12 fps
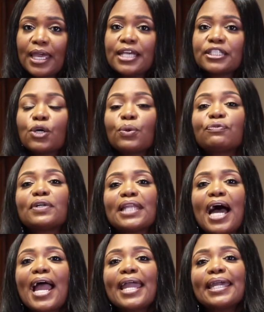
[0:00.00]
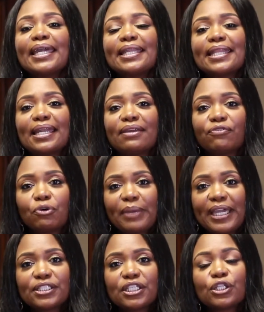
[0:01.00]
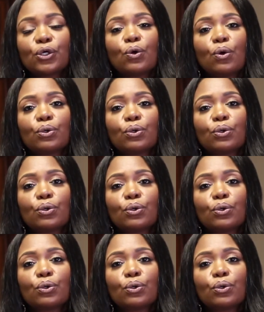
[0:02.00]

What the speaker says: So in relying in that information, the